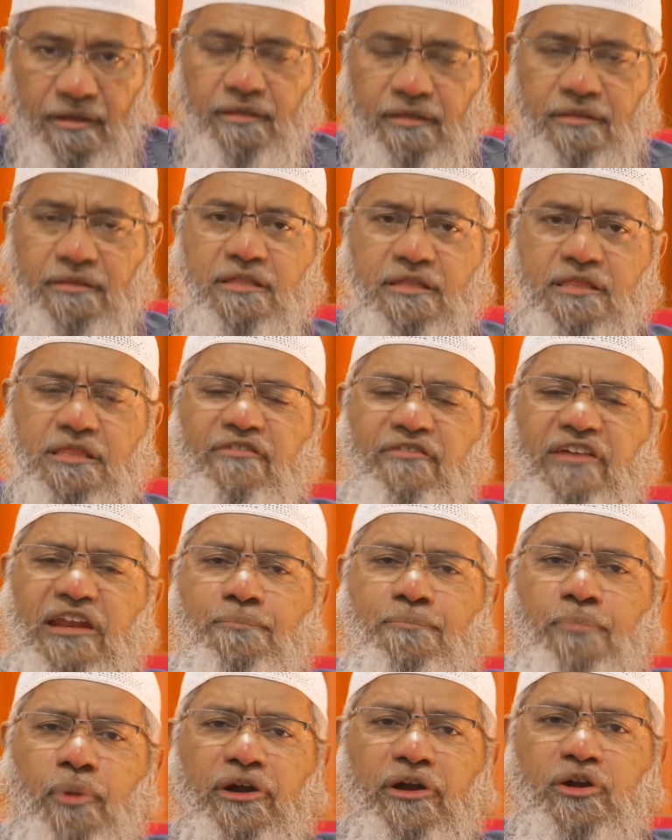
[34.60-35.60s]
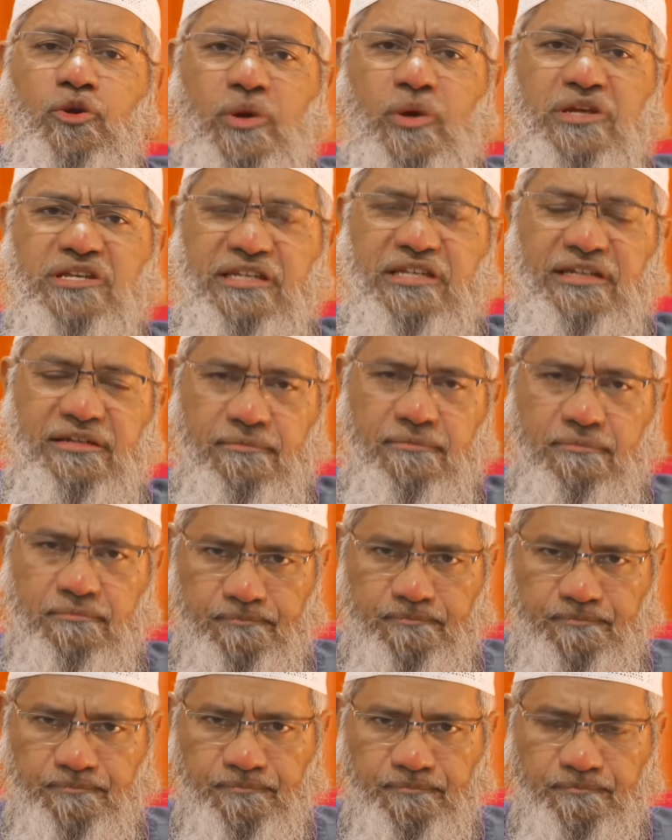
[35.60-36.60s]
This is a very important question
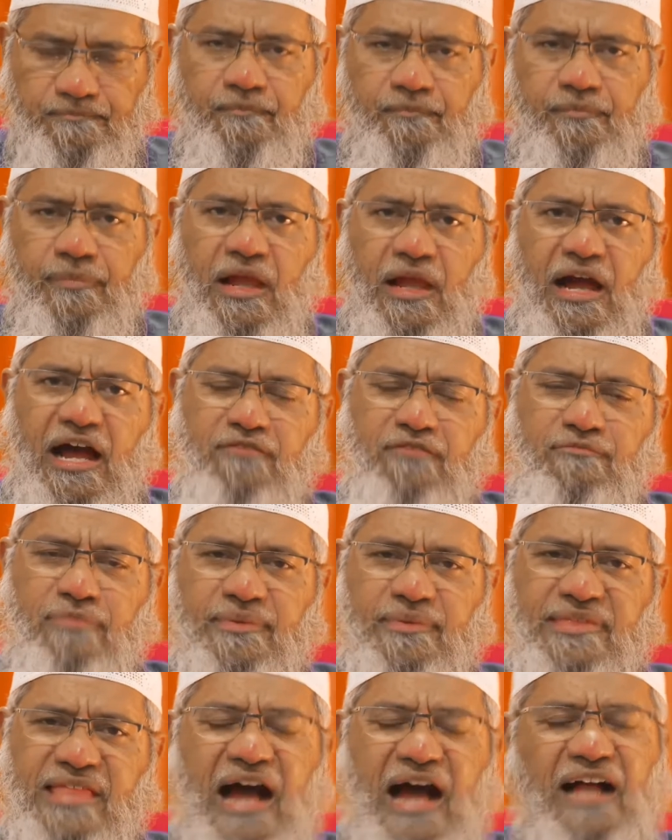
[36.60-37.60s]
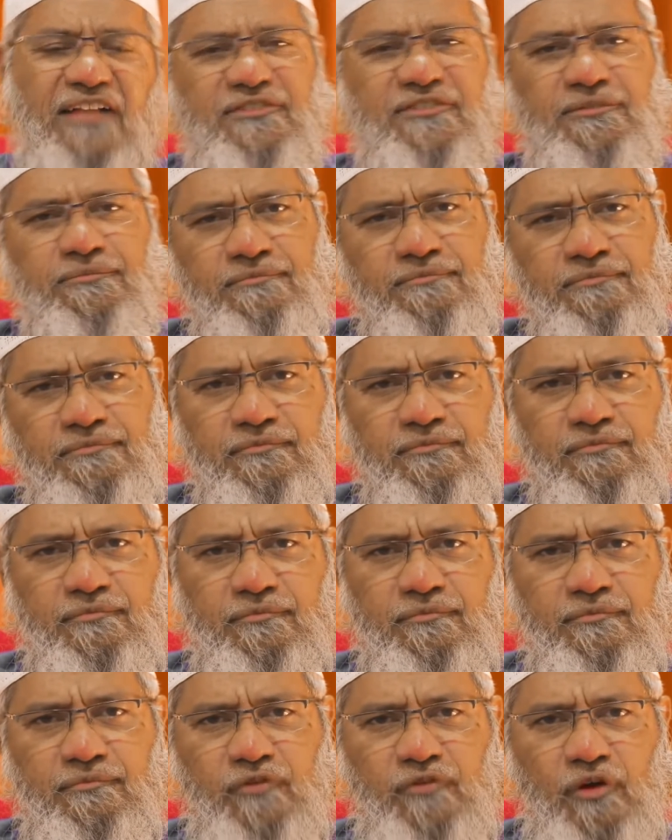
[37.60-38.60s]
asked by Brother Asim
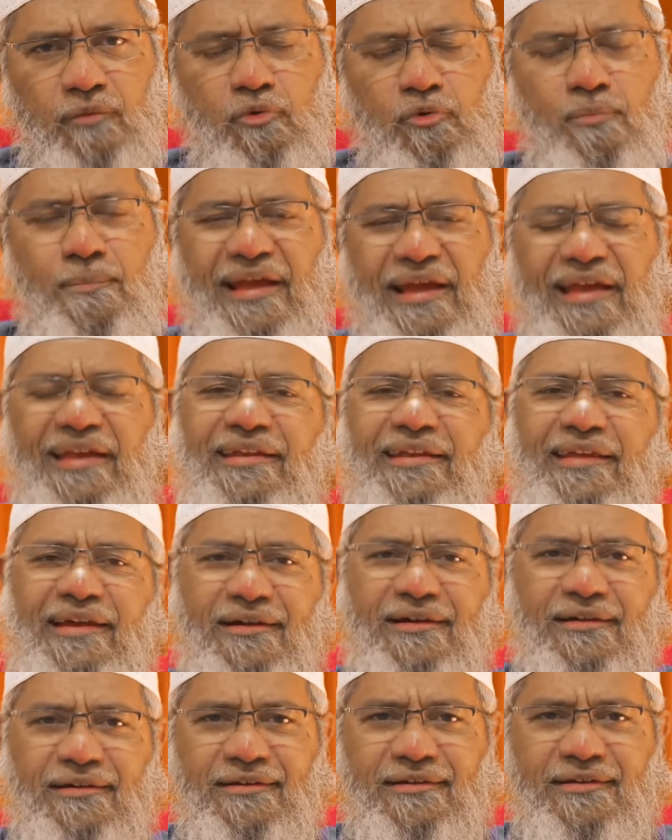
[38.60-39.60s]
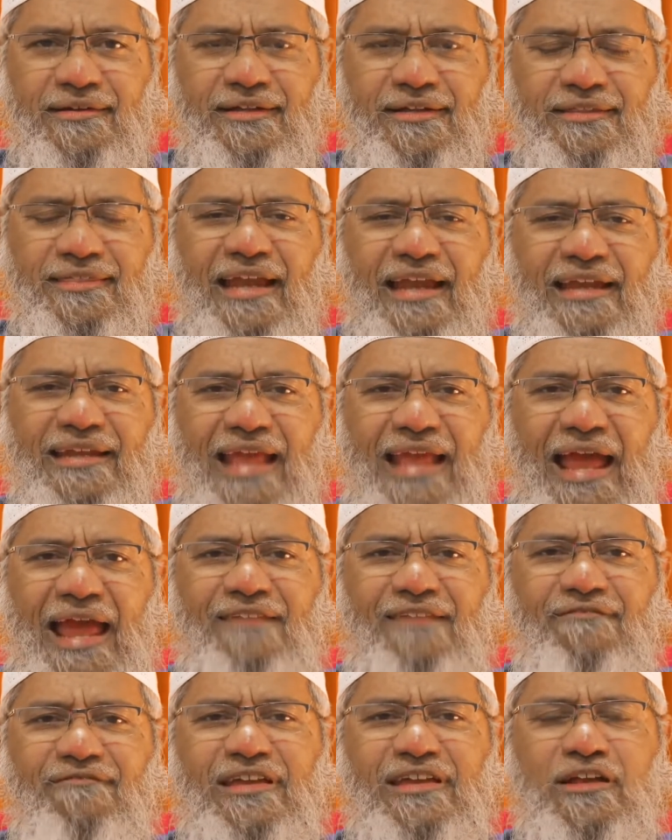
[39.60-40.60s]
from Mumbai, India, that
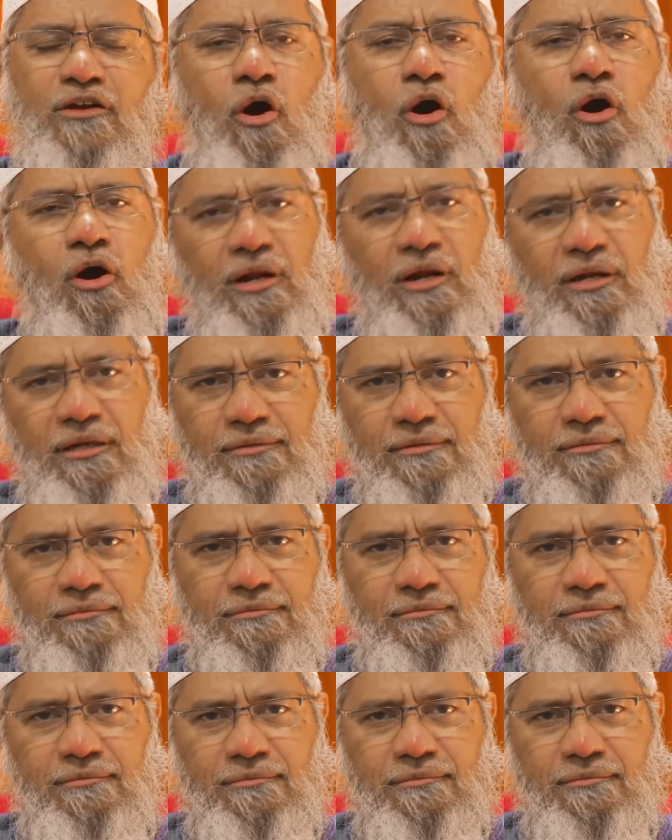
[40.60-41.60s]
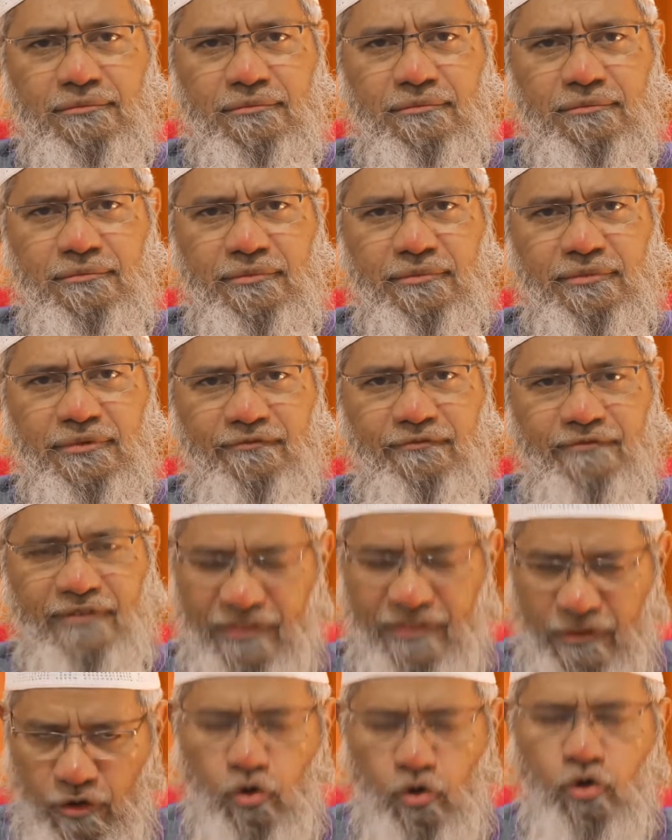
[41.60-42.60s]
can we call
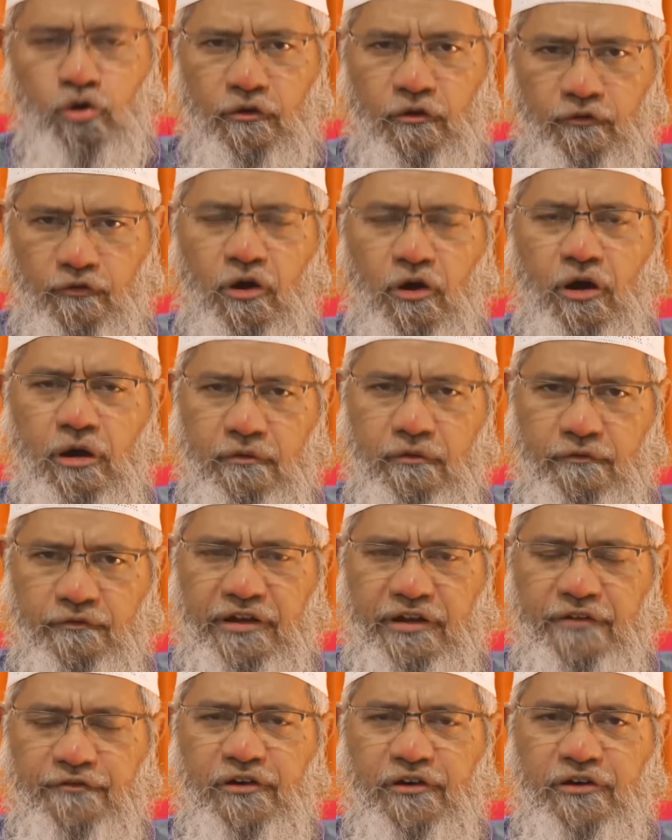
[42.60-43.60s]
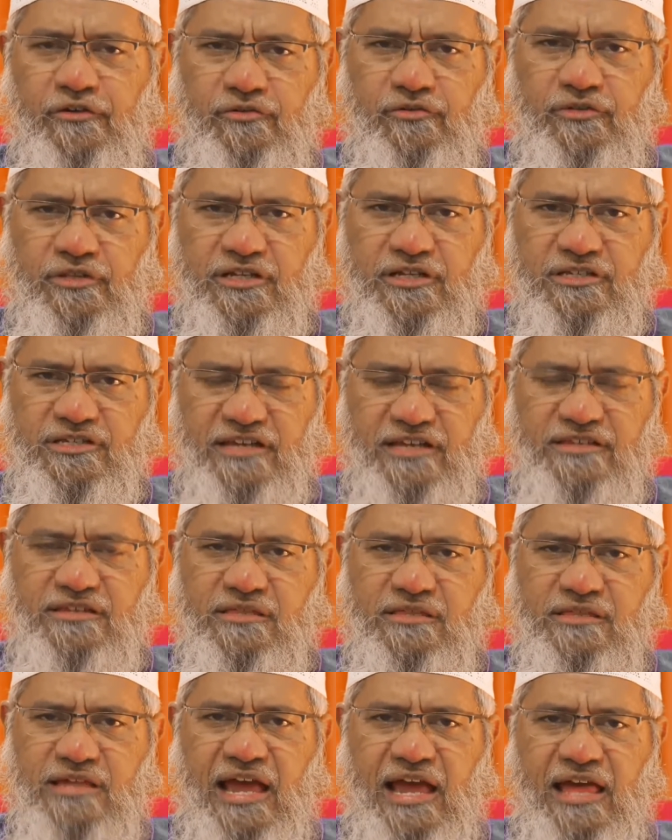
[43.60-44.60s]
in the court of law, we refer to the
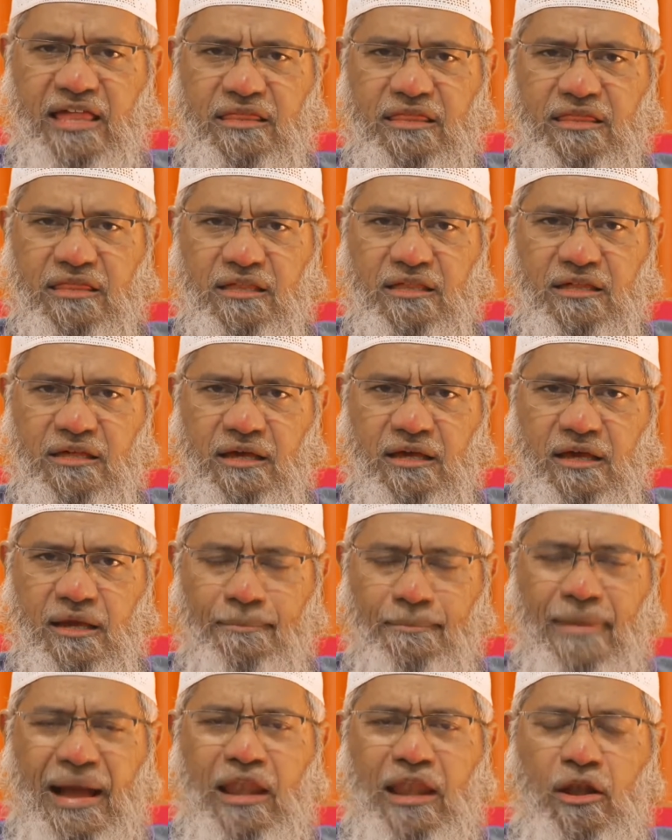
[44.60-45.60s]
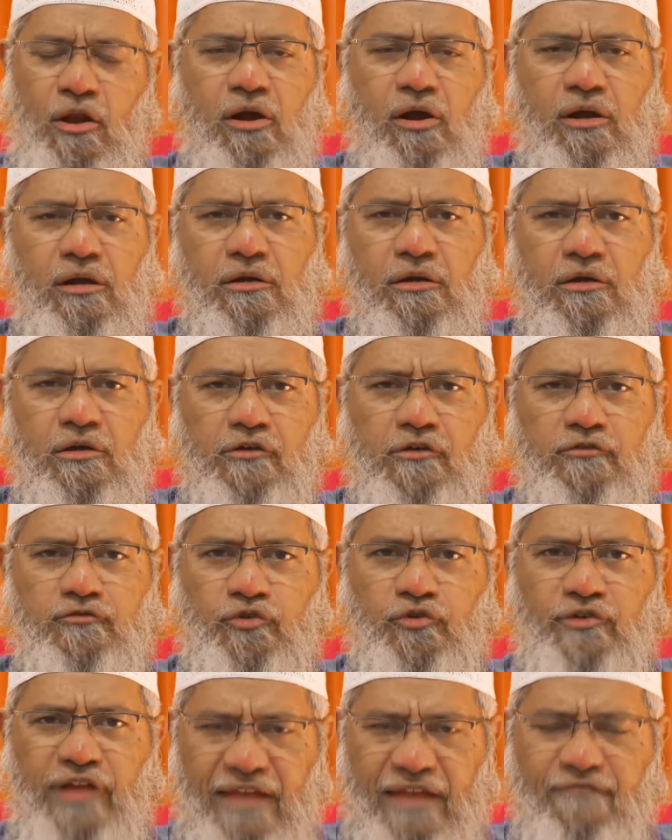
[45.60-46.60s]
judges as my Lord.
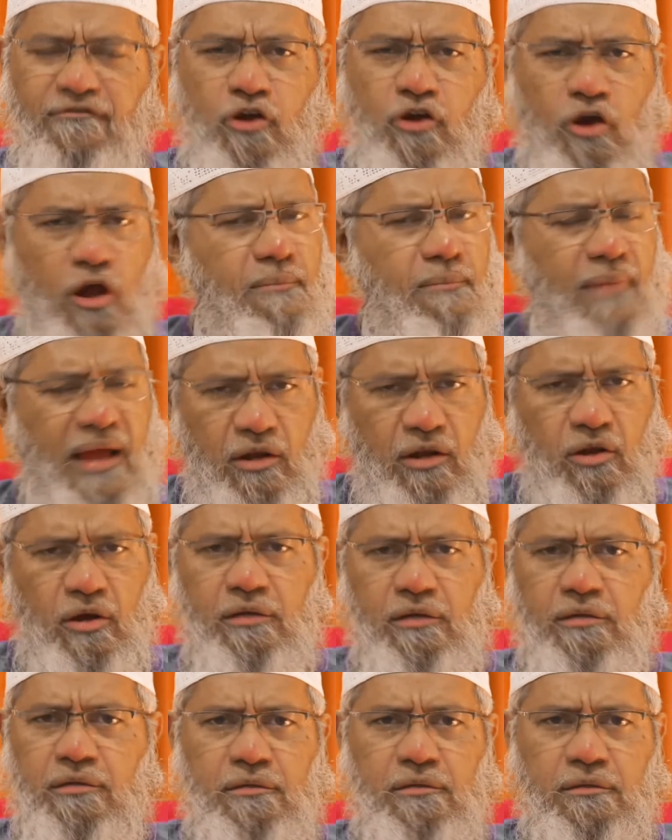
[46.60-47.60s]
So can we call my Lord?